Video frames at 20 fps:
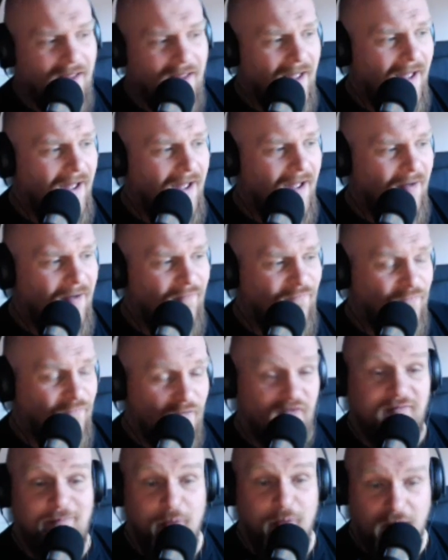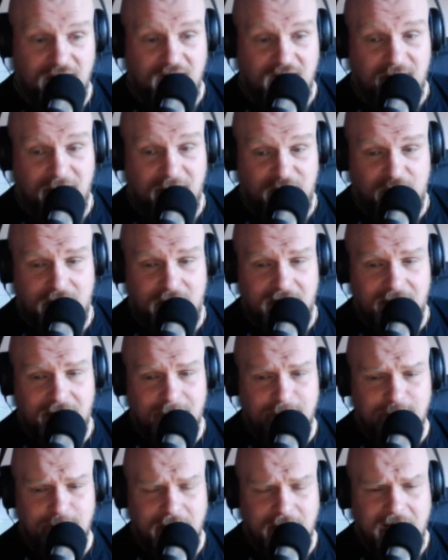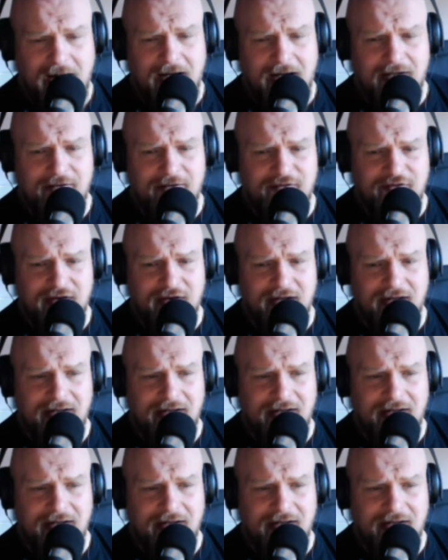for this book that I've been writing, and